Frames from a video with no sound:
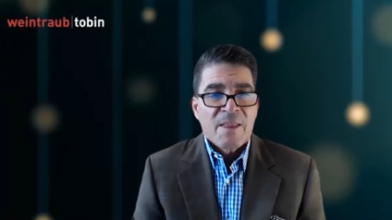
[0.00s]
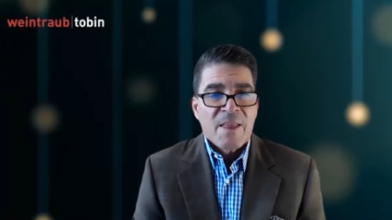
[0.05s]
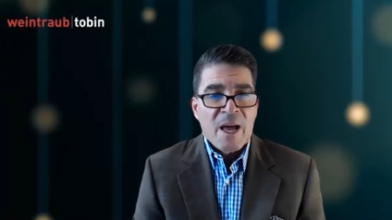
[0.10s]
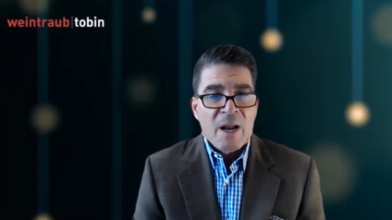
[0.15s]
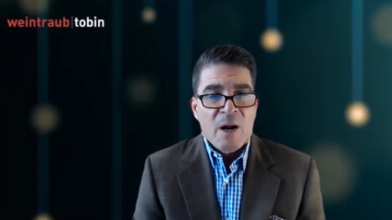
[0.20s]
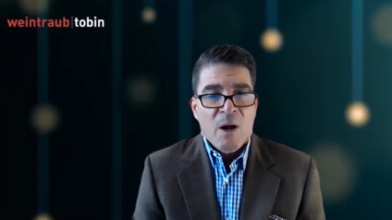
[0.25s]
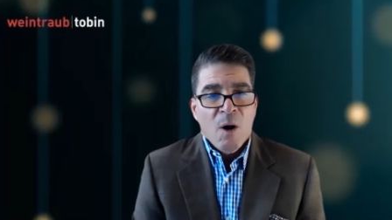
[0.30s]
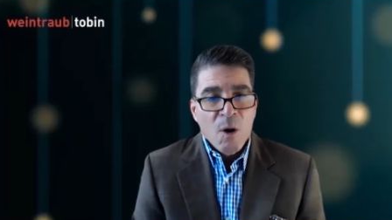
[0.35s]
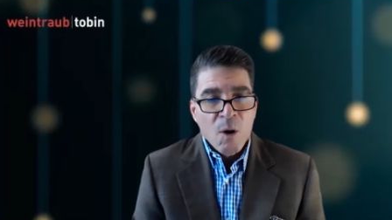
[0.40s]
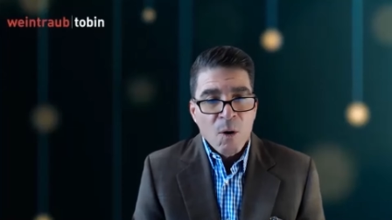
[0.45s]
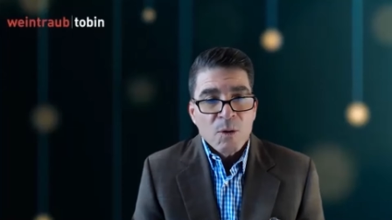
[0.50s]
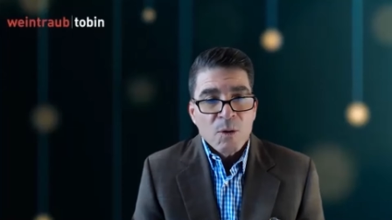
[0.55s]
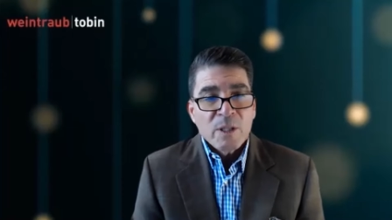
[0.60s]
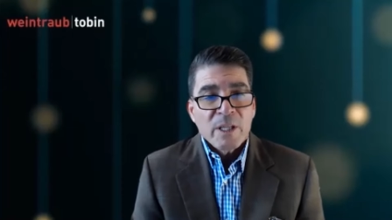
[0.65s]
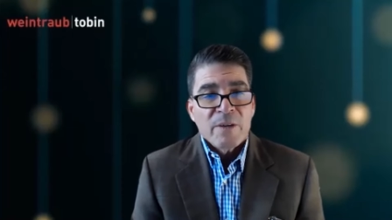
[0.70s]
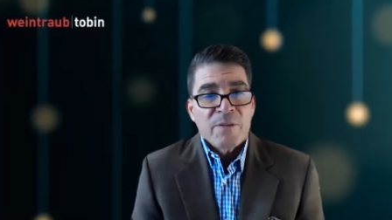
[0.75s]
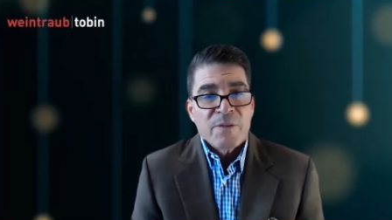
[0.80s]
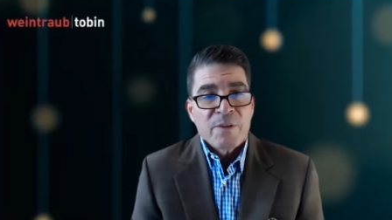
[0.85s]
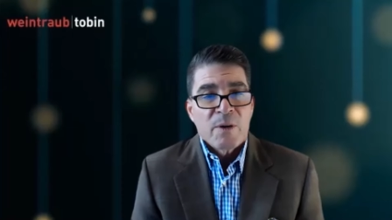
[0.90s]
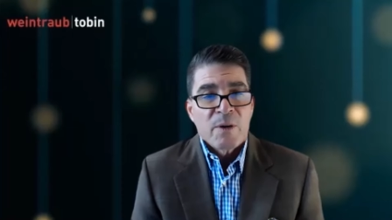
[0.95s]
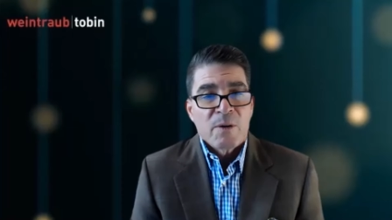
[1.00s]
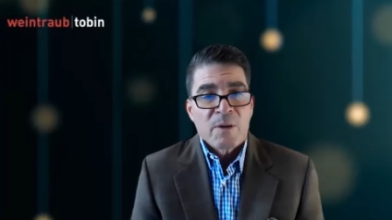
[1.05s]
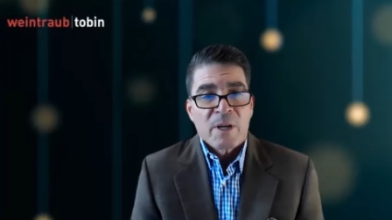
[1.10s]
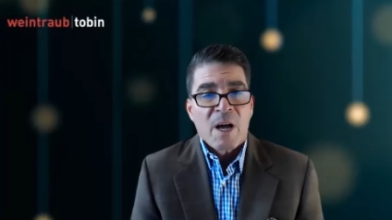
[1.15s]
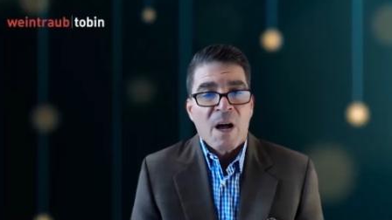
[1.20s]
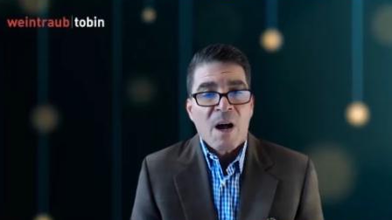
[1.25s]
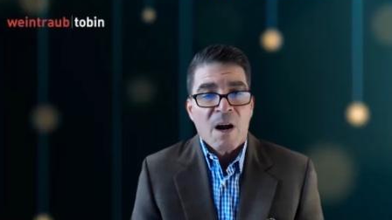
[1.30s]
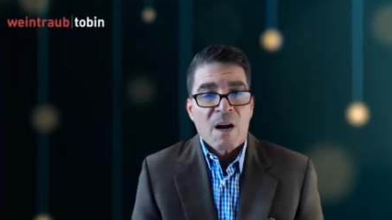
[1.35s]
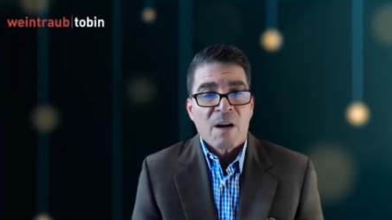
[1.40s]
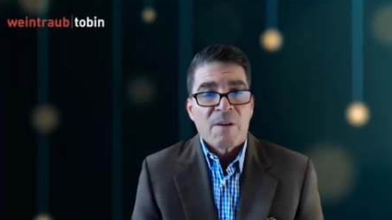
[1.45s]
that only
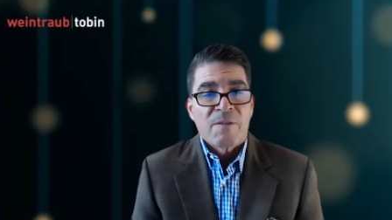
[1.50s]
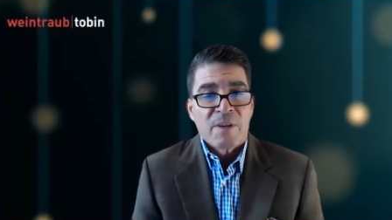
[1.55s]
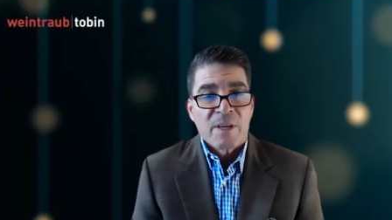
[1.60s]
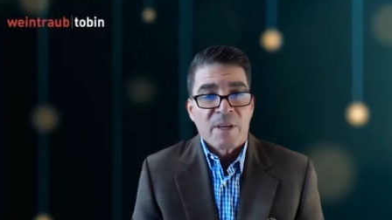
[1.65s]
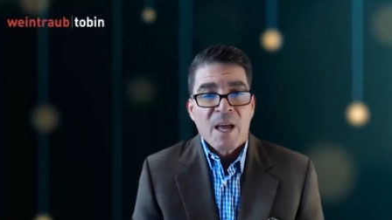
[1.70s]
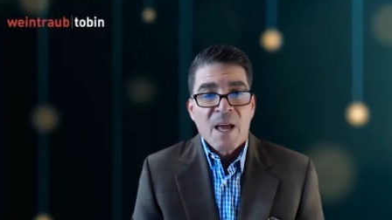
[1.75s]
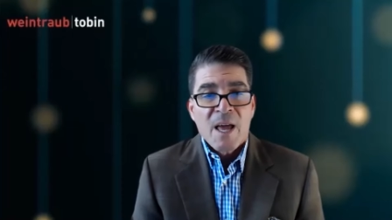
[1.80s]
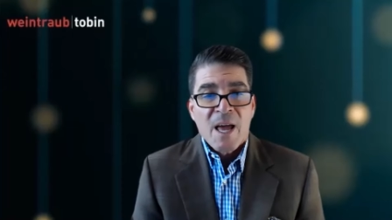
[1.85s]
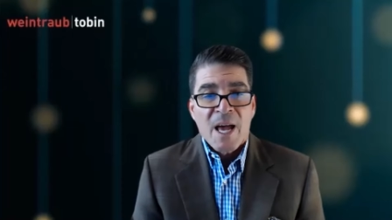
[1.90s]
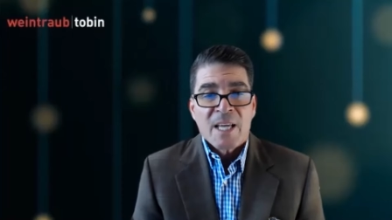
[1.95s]
Fiona Harvey